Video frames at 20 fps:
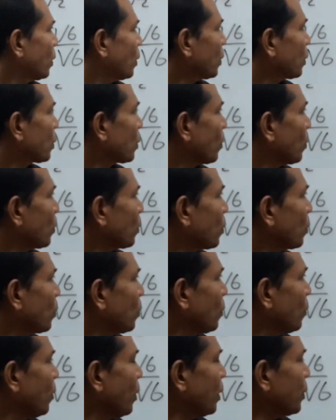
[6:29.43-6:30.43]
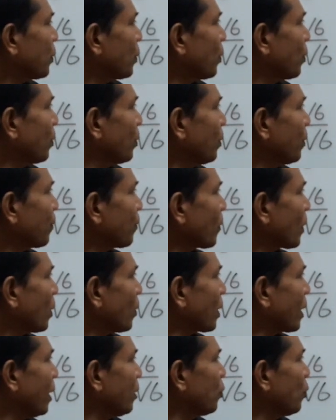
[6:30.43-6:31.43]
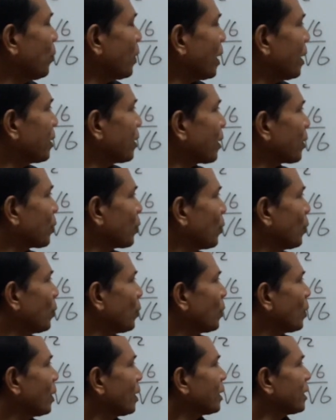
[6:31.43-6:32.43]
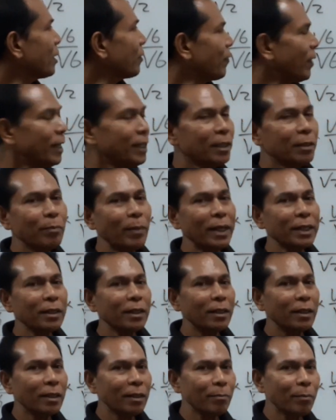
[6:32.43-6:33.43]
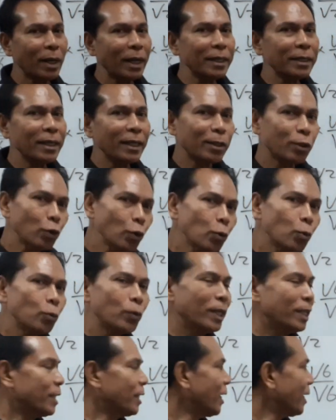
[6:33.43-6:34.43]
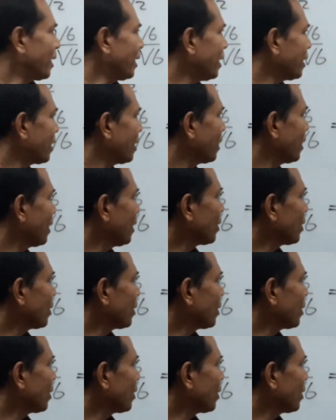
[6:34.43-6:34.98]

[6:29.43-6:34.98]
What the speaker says: so this 2, okay, numerator 2 divided by the 2 we take,